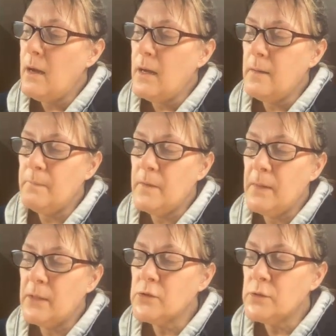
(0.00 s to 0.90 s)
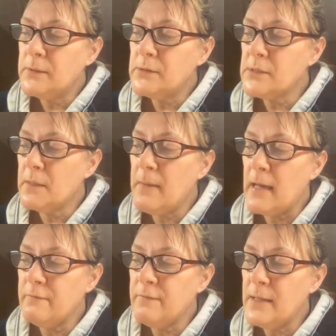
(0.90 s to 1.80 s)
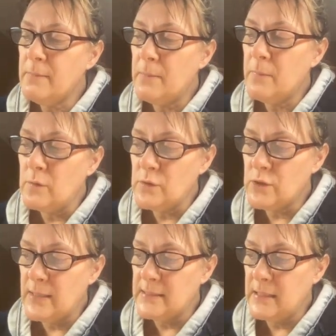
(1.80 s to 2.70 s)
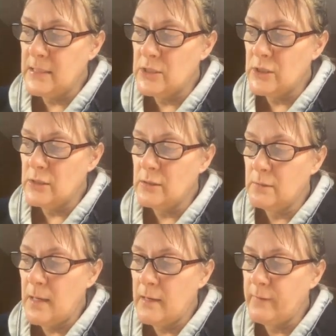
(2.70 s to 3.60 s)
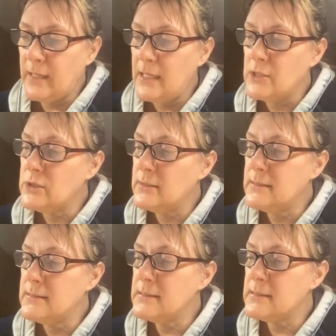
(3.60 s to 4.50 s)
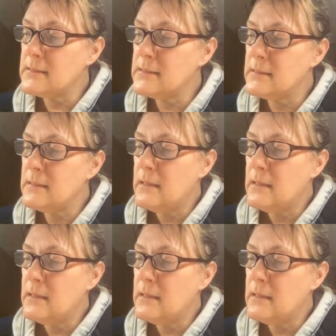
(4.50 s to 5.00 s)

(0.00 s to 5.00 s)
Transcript: The microtubules are modified by post-translational modifications.